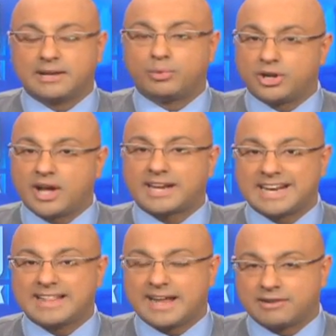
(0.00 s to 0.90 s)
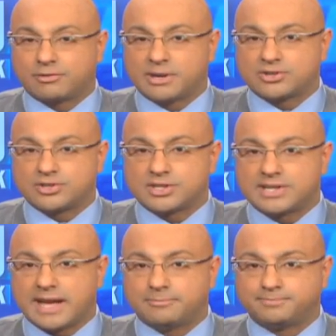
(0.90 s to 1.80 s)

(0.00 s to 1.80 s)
And we're not getting that information just yet.